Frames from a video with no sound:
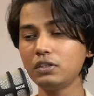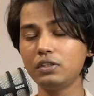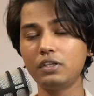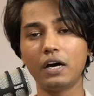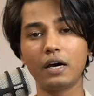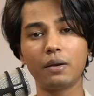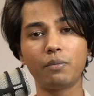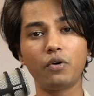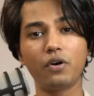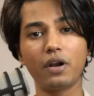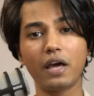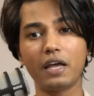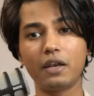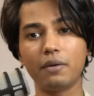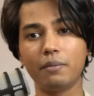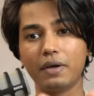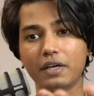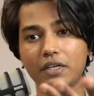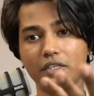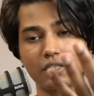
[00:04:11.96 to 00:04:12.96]

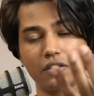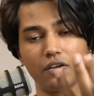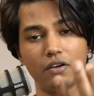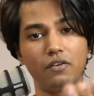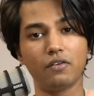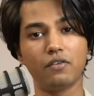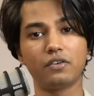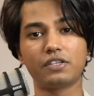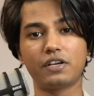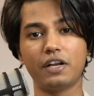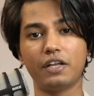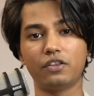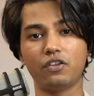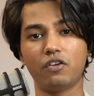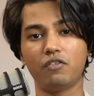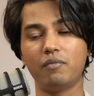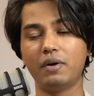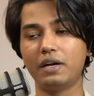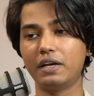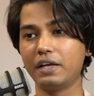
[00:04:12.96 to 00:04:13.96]
thermodynamics, strength
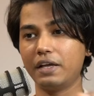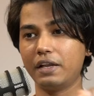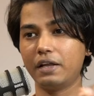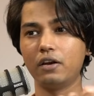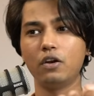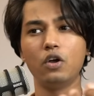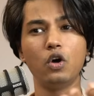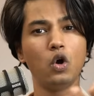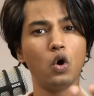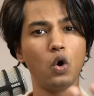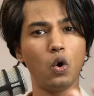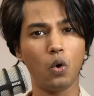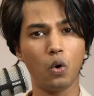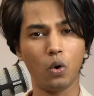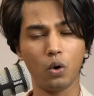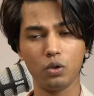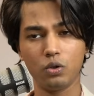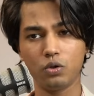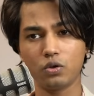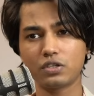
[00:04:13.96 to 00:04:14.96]
of material,
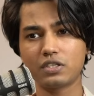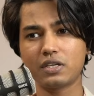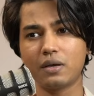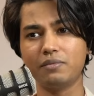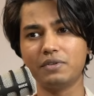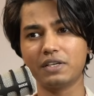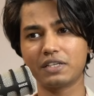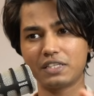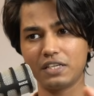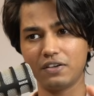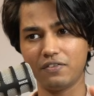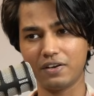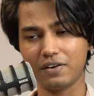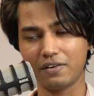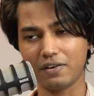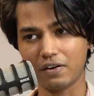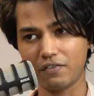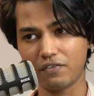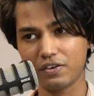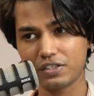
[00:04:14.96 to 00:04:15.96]
all those subjects, even
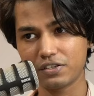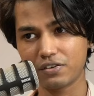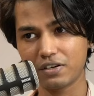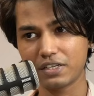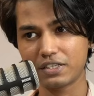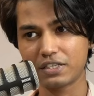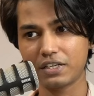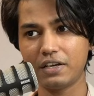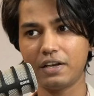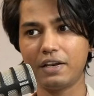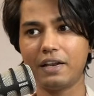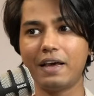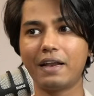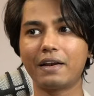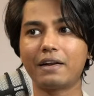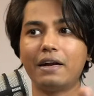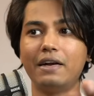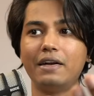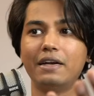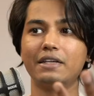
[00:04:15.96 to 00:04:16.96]
refrigeration and air
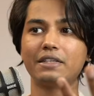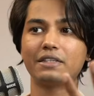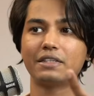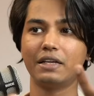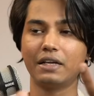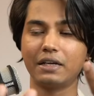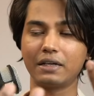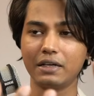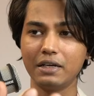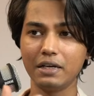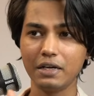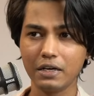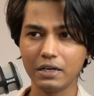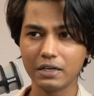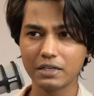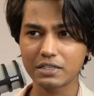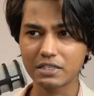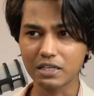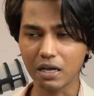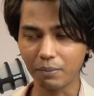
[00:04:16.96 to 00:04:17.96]
conditioning,
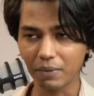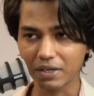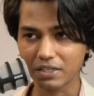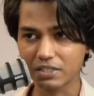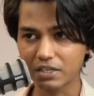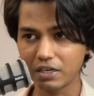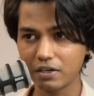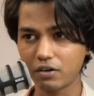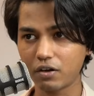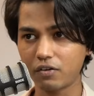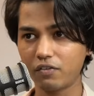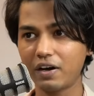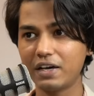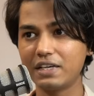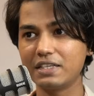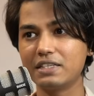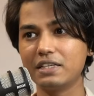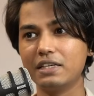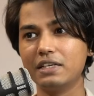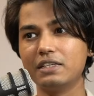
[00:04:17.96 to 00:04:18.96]
some extent of
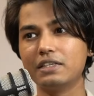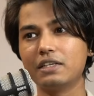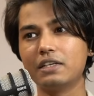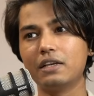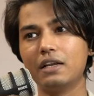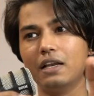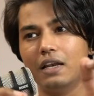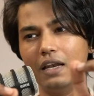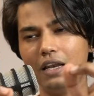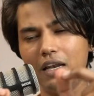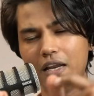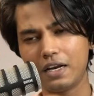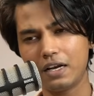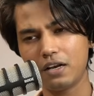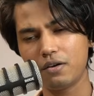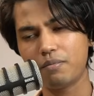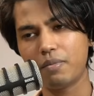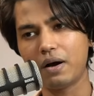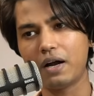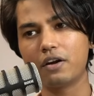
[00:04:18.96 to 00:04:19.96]
IC engine,
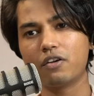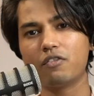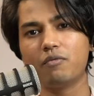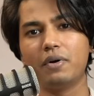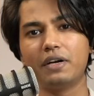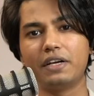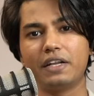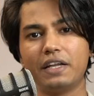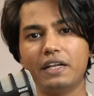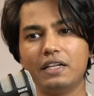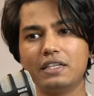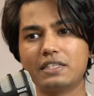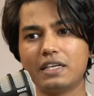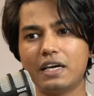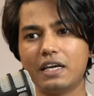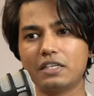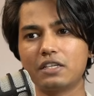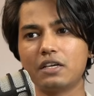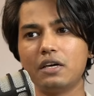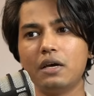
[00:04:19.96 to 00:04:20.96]
little part of material
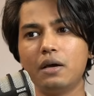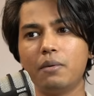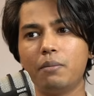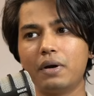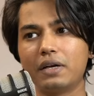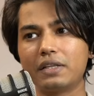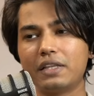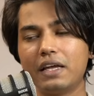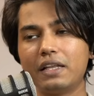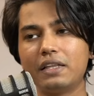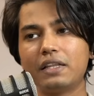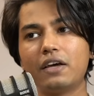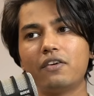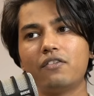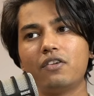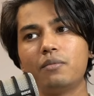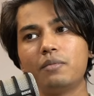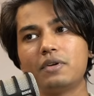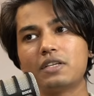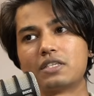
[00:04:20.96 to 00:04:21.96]
science. But then there
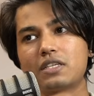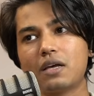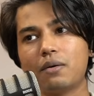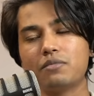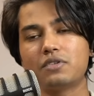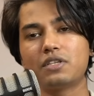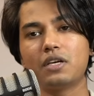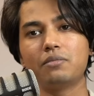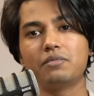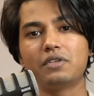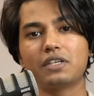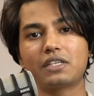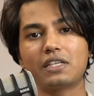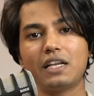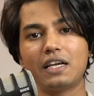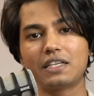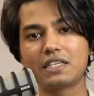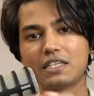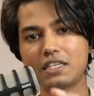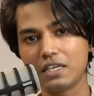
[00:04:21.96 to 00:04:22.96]
will be some subjects
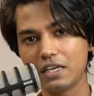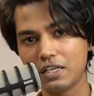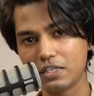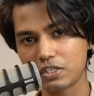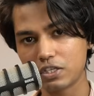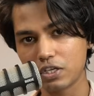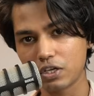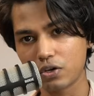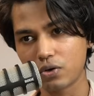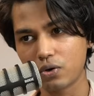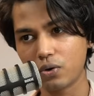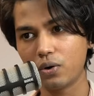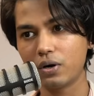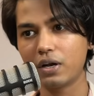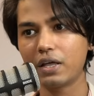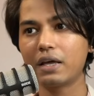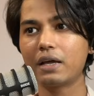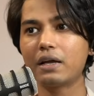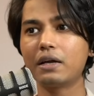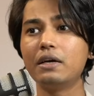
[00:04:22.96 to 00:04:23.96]
like CNC
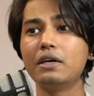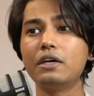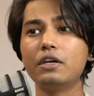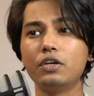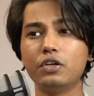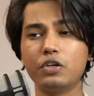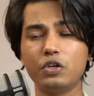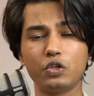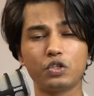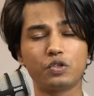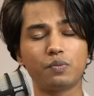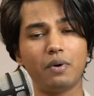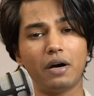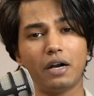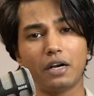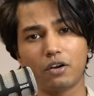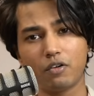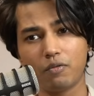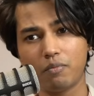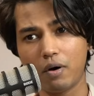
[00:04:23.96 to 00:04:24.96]
coding, huge
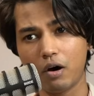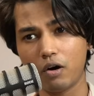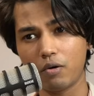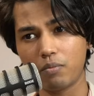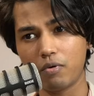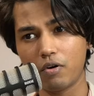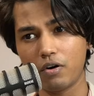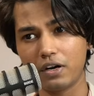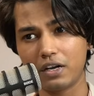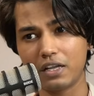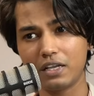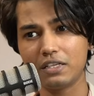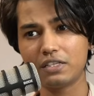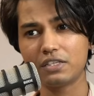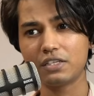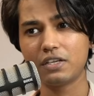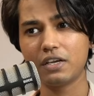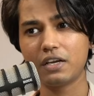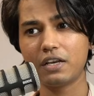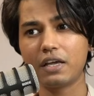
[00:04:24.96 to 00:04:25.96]
part of power plant
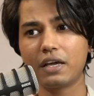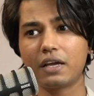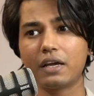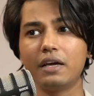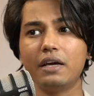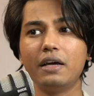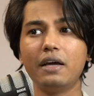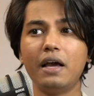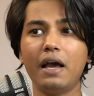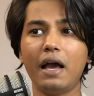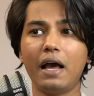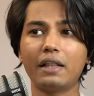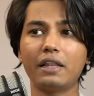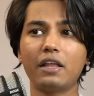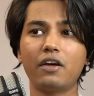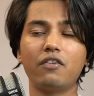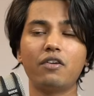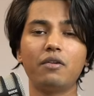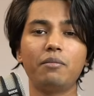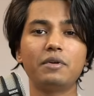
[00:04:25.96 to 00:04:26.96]
engineering, and
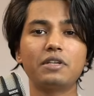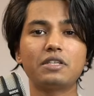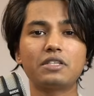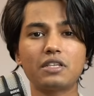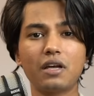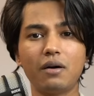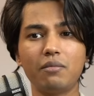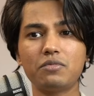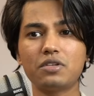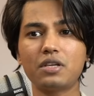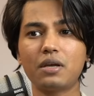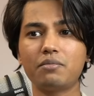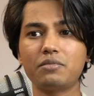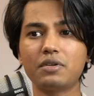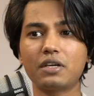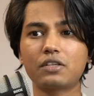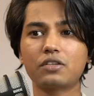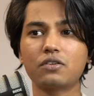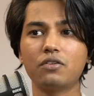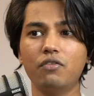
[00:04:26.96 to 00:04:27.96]
there will be some
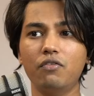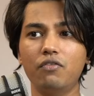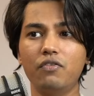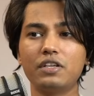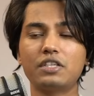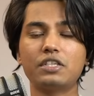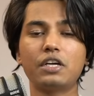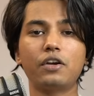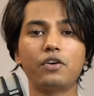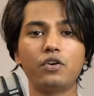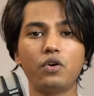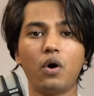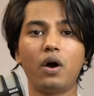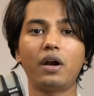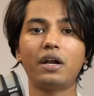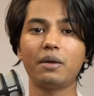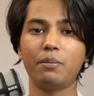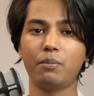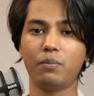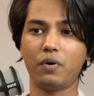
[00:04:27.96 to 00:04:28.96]
subjects which are
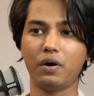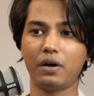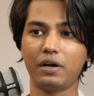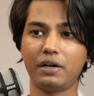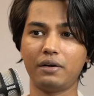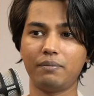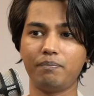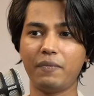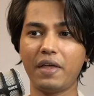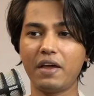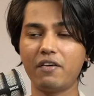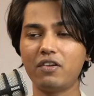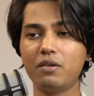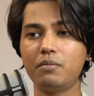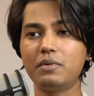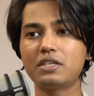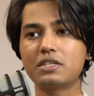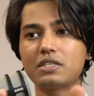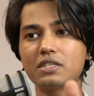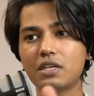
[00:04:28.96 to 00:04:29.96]
not important. There will
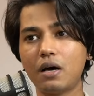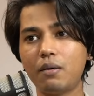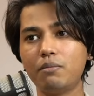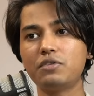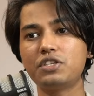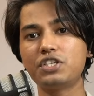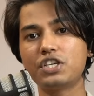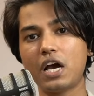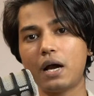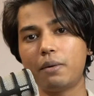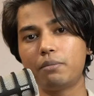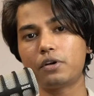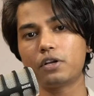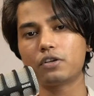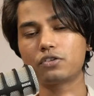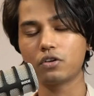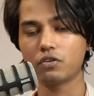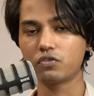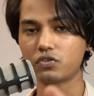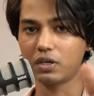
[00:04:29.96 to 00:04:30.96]
be some
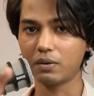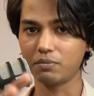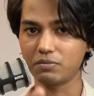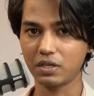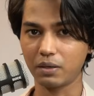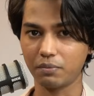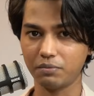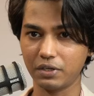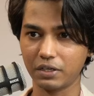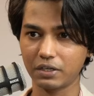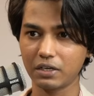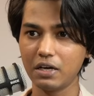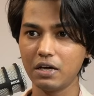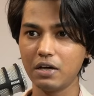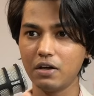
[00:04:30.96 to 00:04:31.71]
chapters of some subject